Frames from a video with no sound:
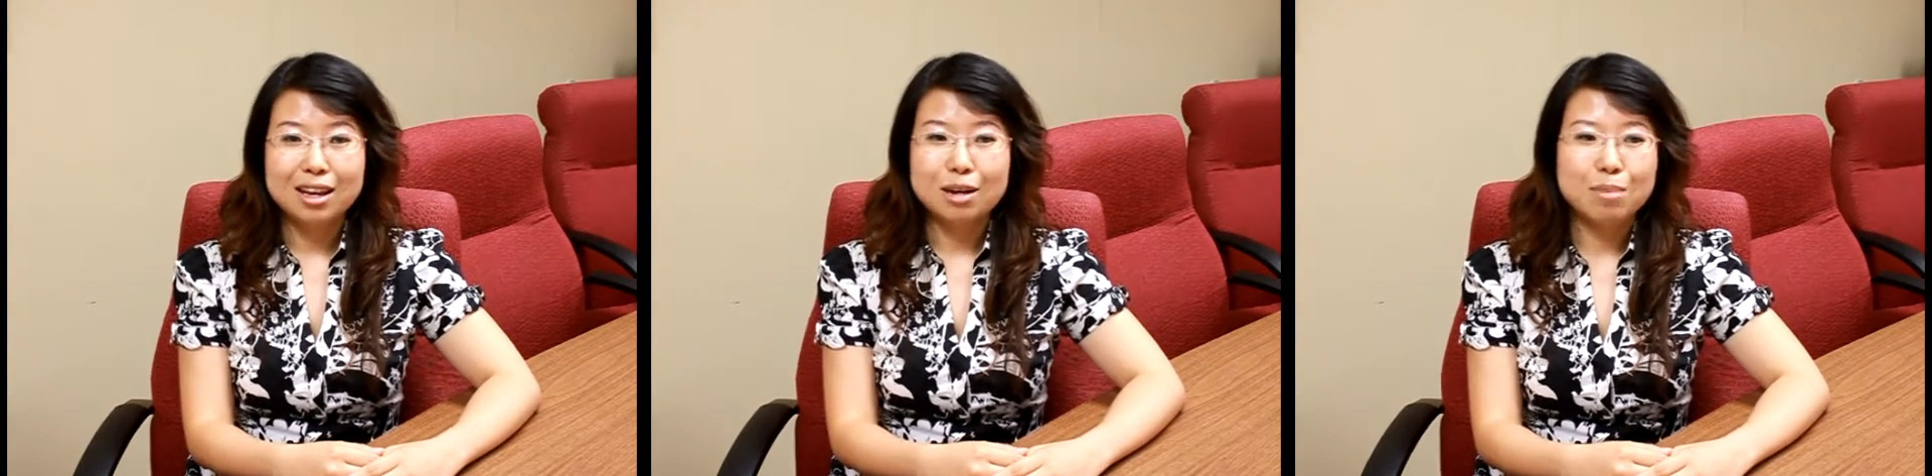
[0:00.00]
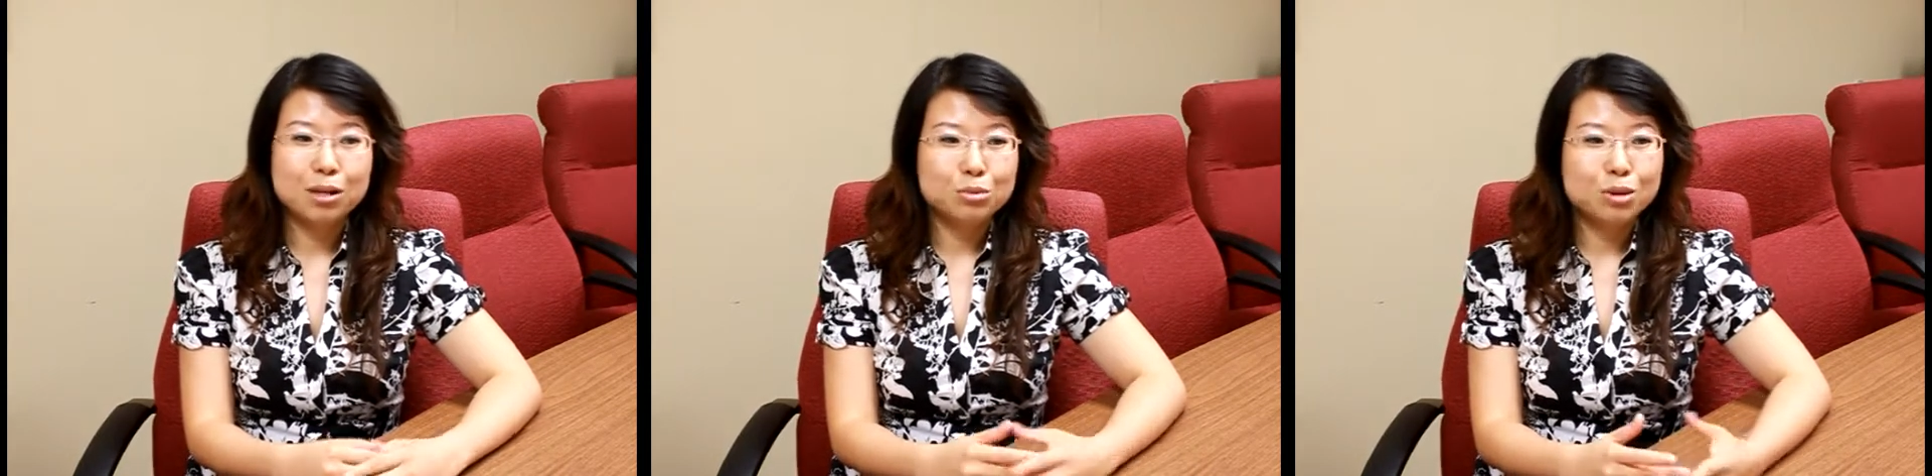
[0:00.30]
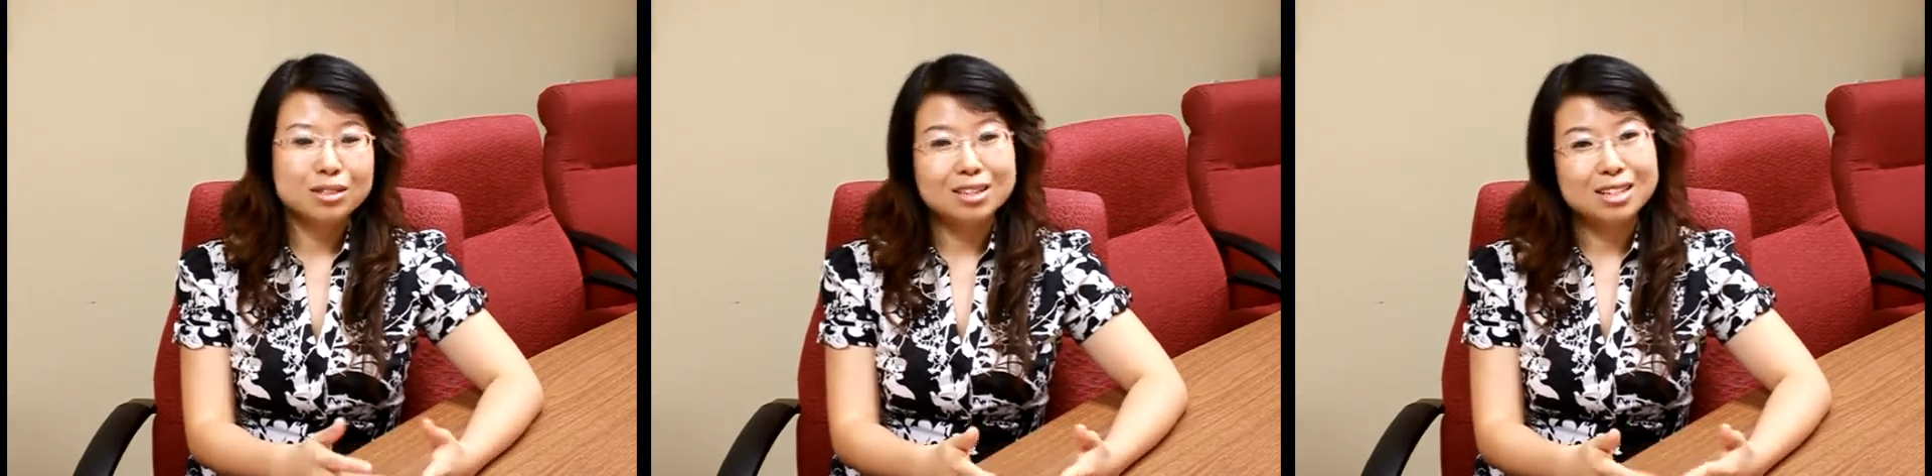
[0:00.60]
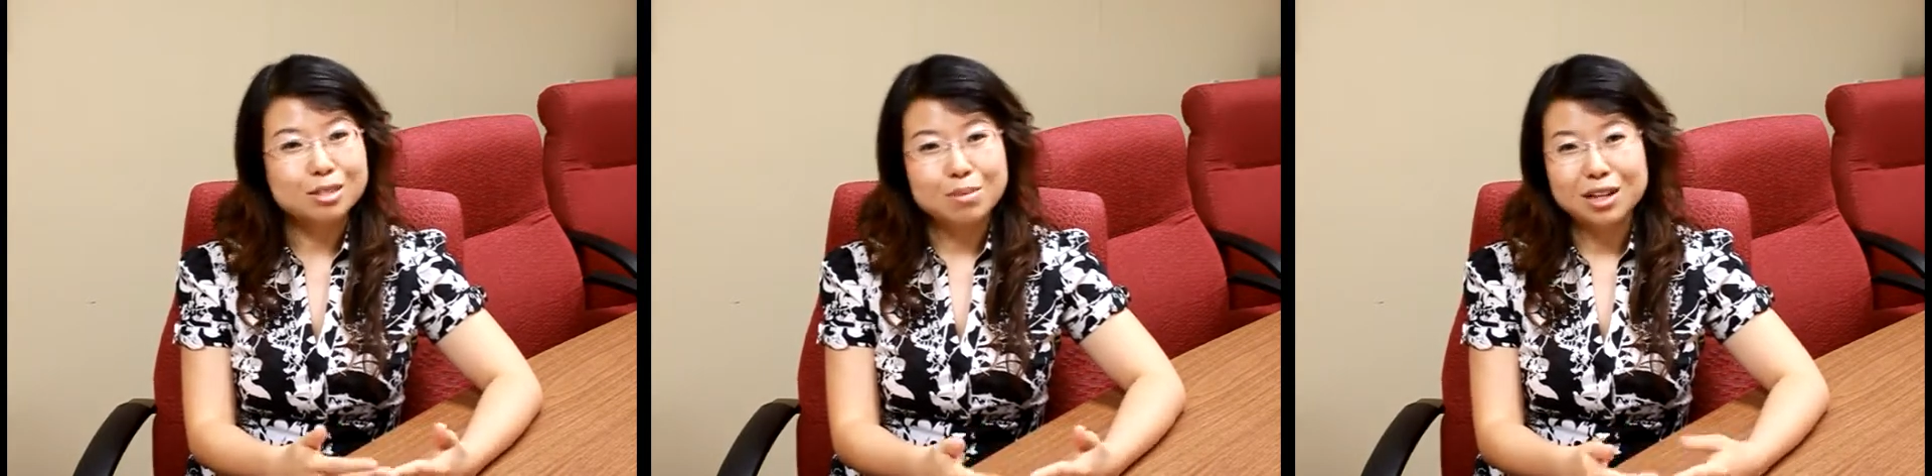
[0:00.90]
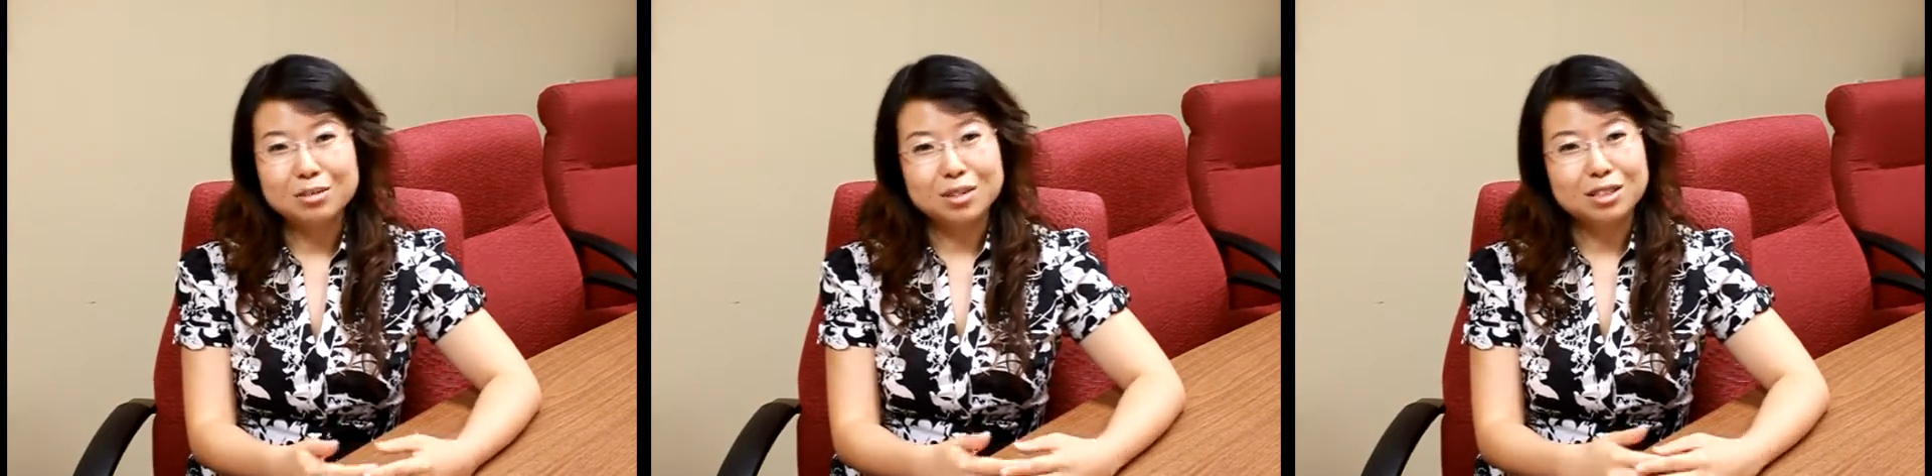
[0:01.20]
About what
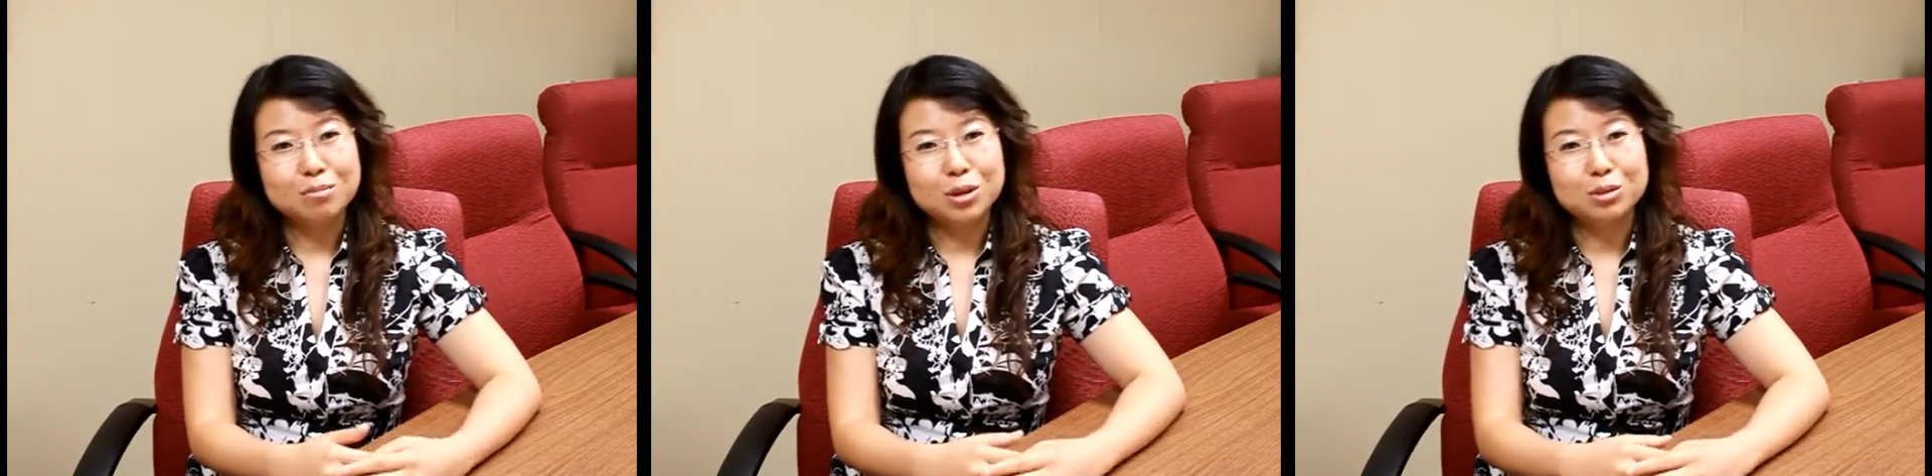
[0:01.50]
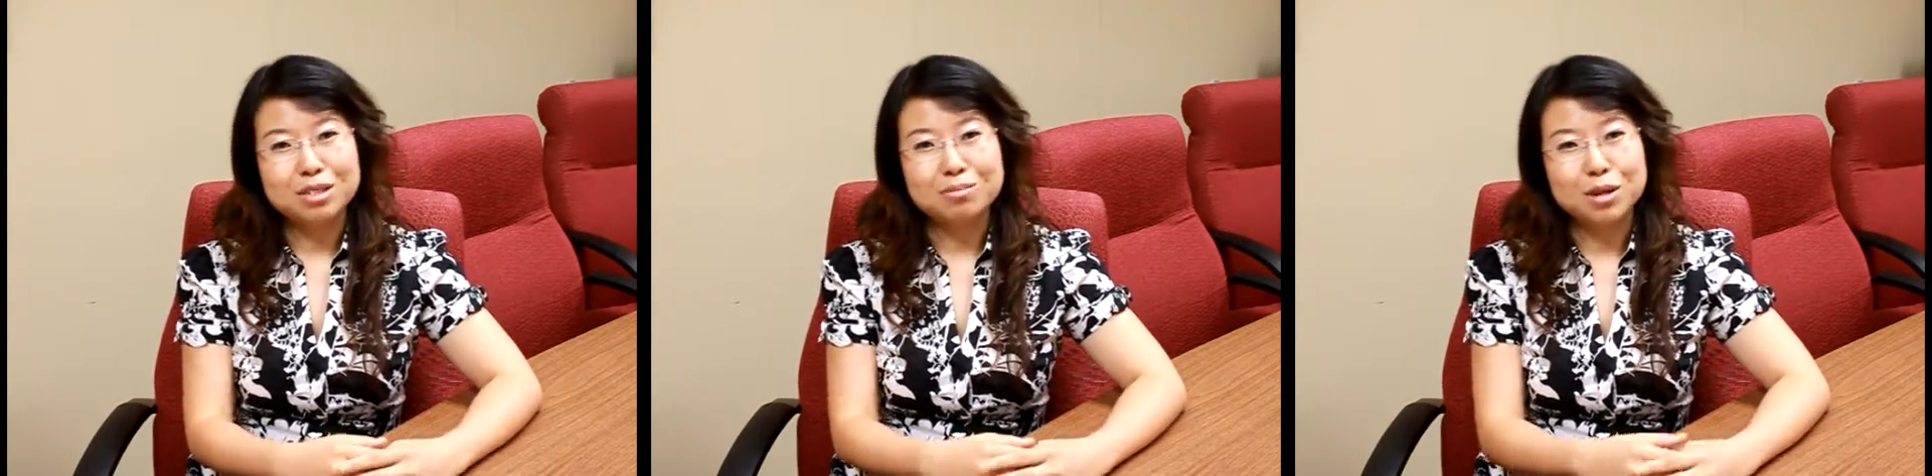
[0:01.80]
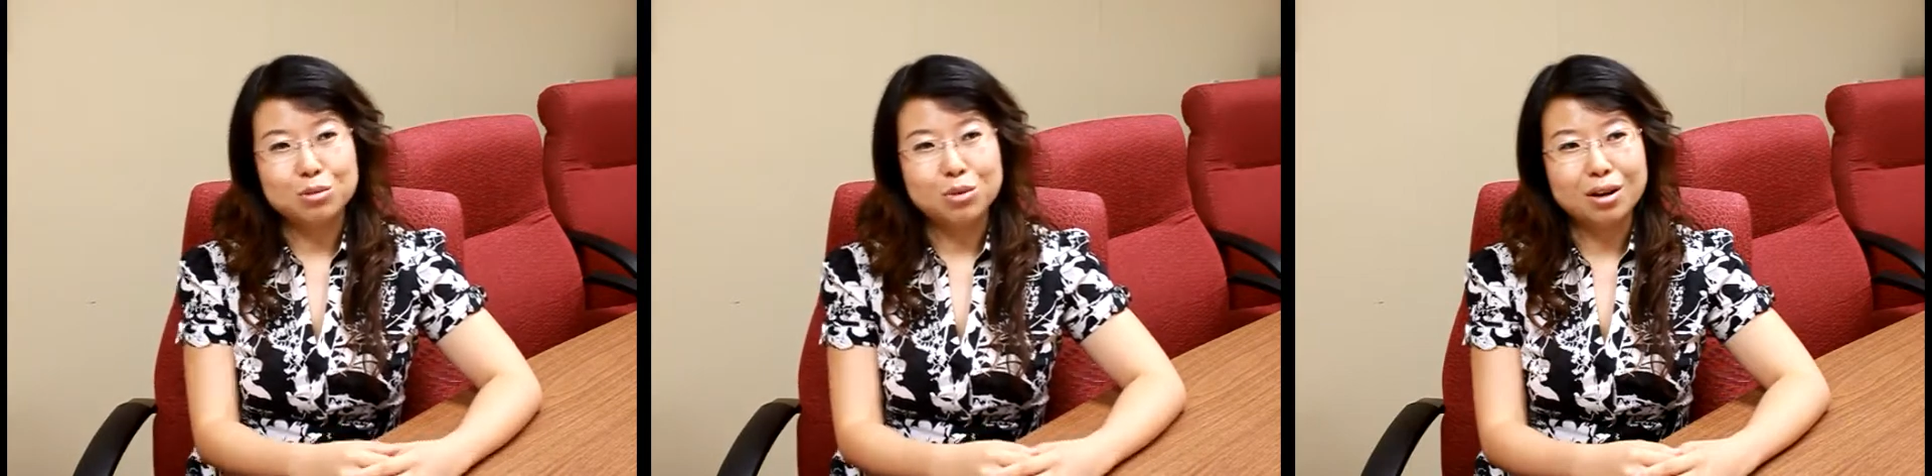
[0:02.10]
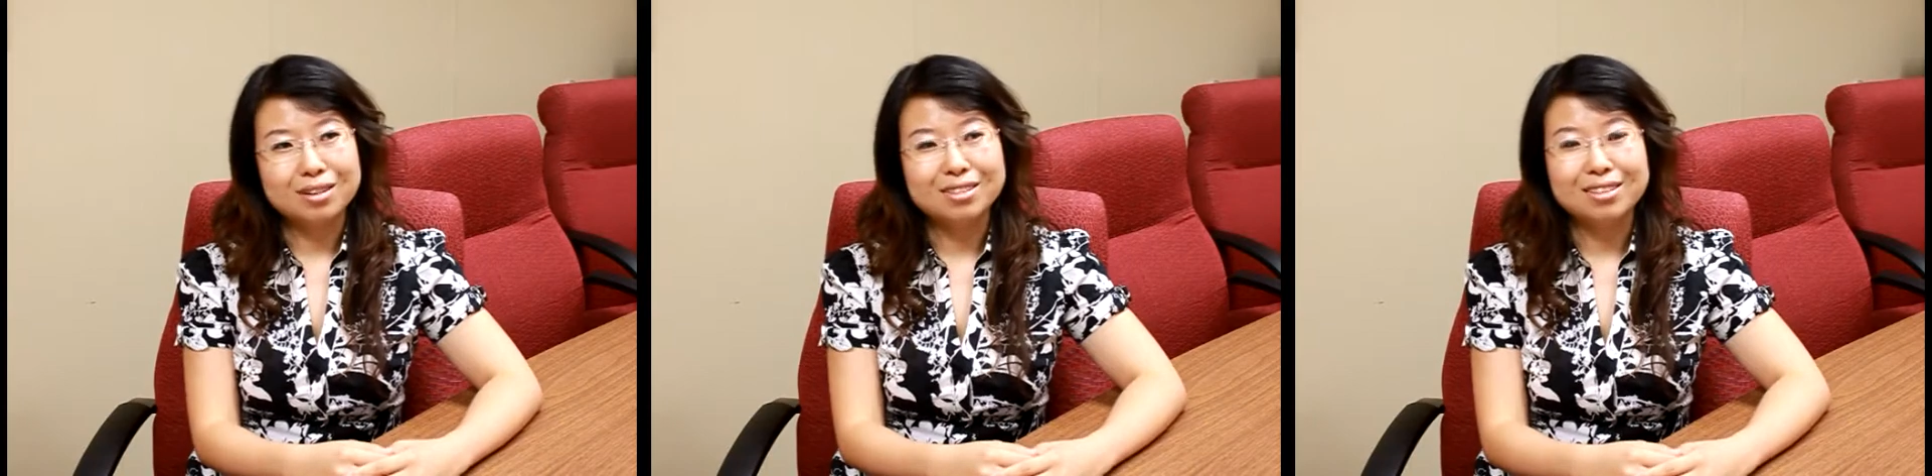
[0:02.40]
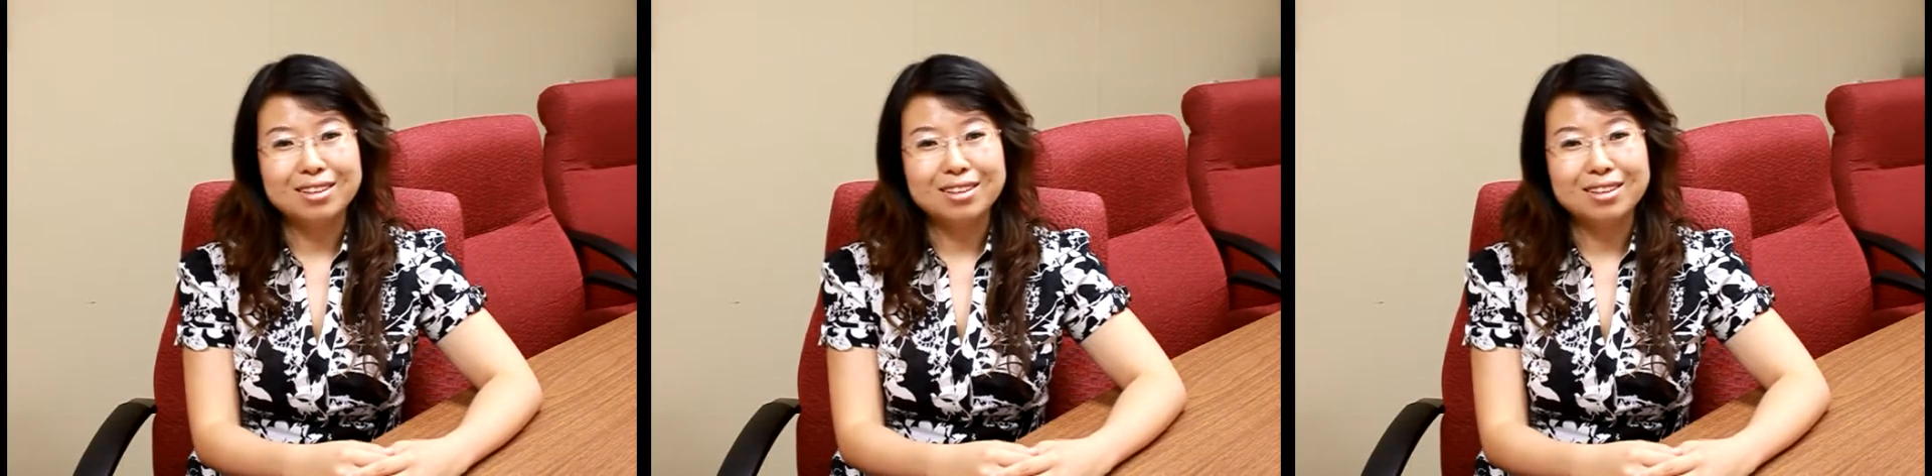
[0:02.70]
inspired me the most in my work,